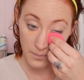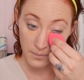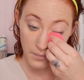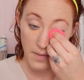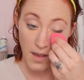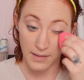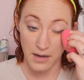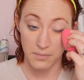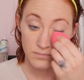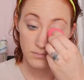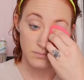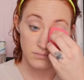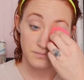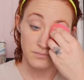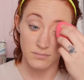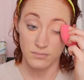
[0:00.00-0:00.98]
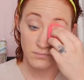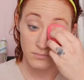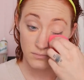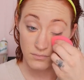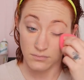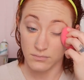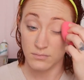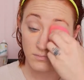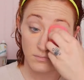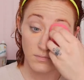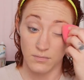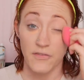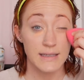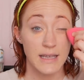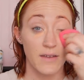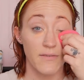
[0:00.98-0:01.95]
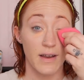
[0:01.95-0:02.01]
If you
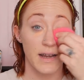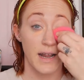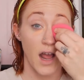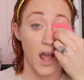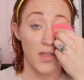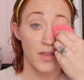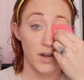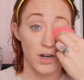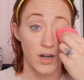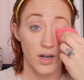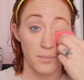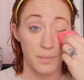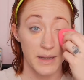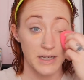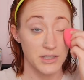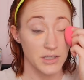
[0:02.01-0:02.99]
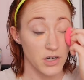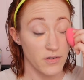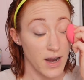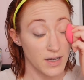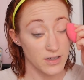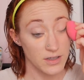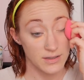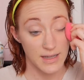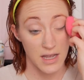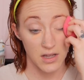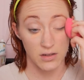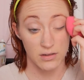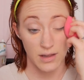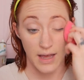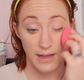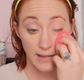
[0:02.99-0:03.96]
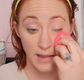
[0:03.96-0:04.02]
guys have any other peach correctors that you
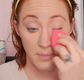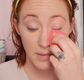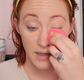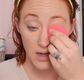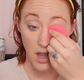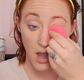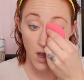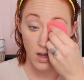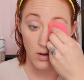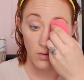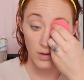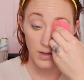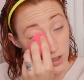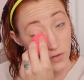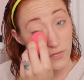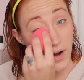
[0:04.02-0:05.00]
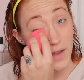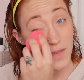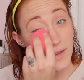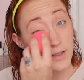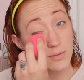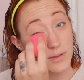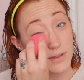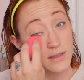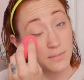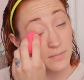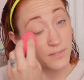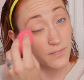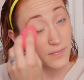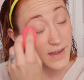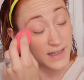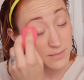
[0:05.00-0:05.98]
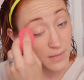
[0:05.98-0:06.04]
like, let me know. So far this one
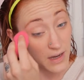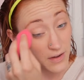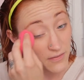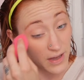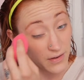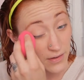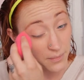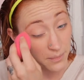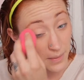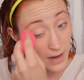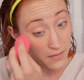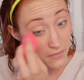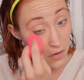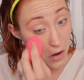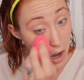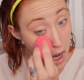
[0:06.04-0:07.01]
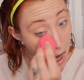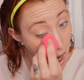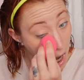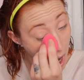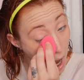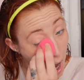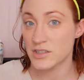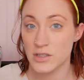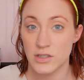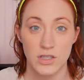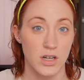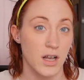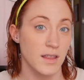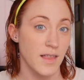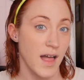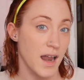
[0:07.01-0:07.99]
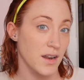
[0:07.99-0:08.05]
is my favorite by far. I just took
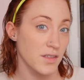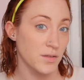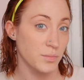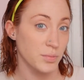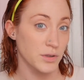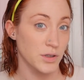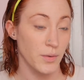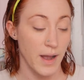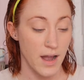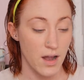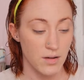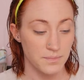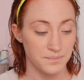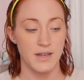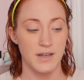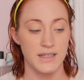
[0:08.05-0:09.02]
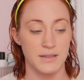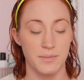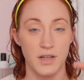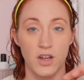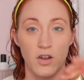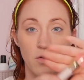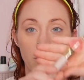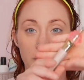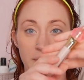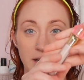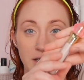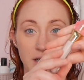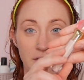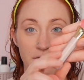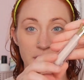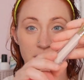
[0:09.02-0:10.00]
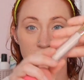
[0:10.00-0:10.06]
a lot of the blue out. So next I'm going to go in with my
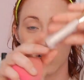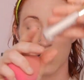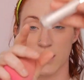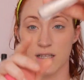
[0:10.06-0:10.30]
Jeffree Star